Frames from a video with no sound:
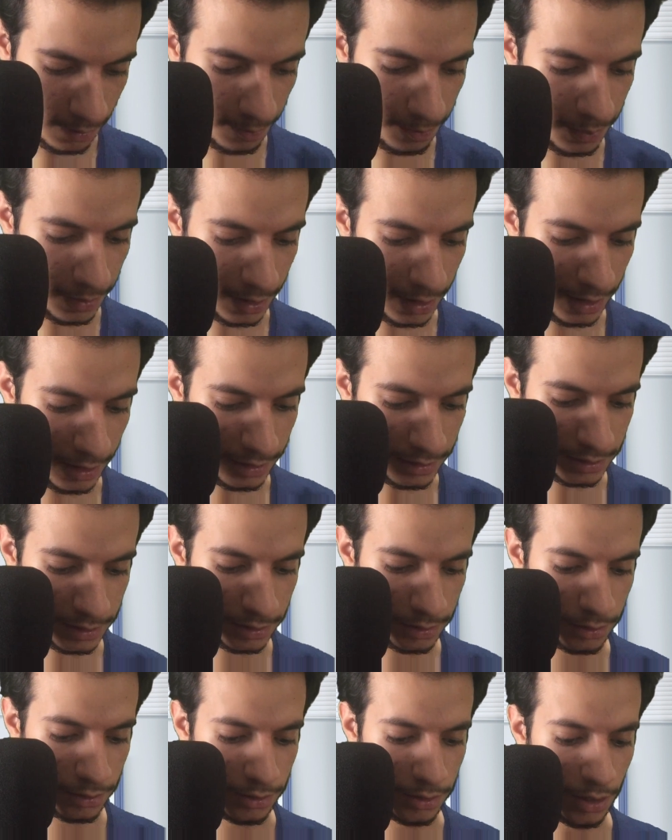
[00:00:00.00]

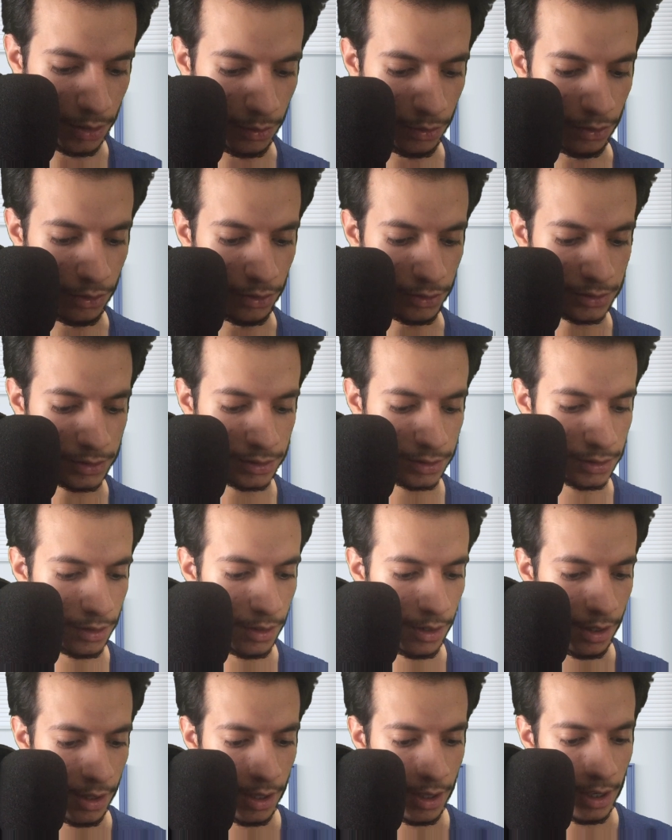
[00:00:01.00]
place downloads
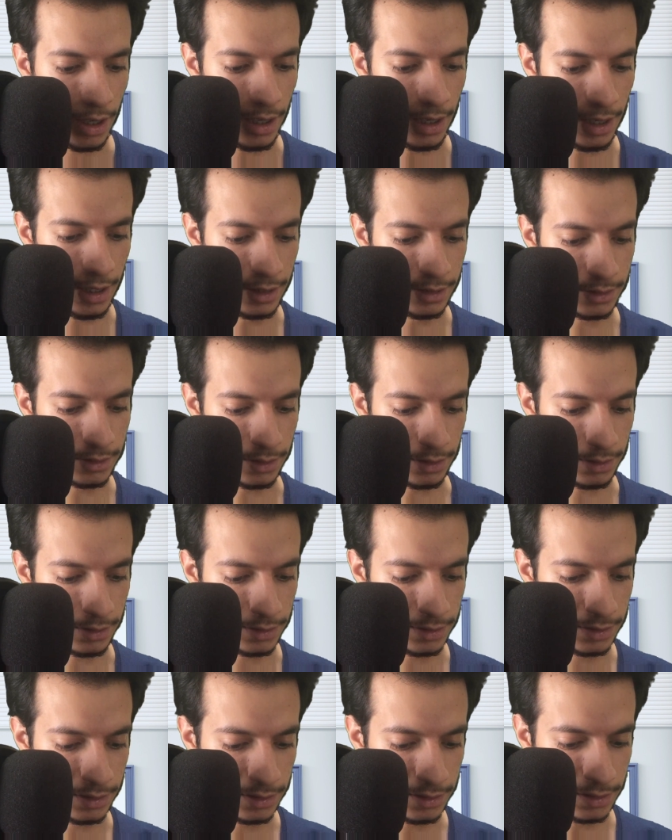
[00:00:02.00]
and
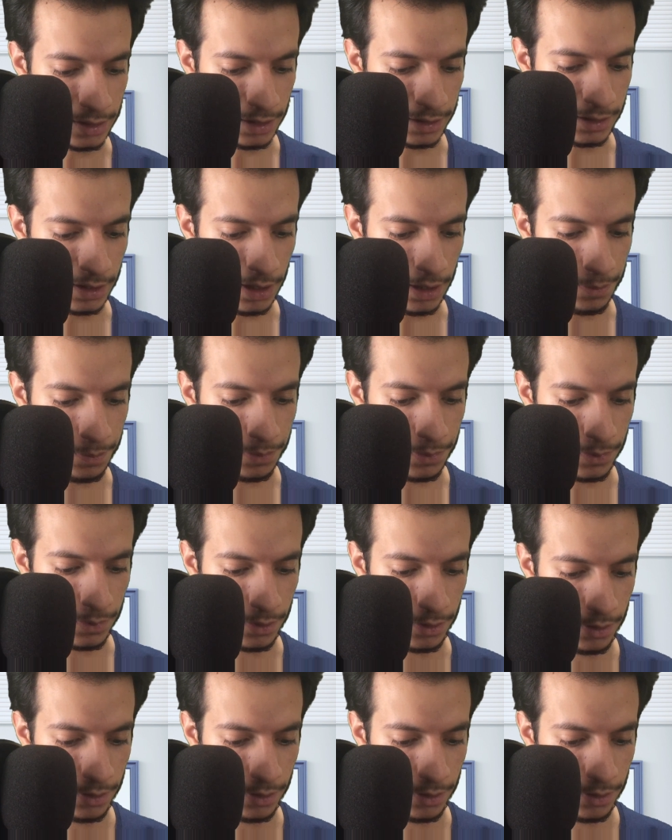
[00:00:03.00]
set up.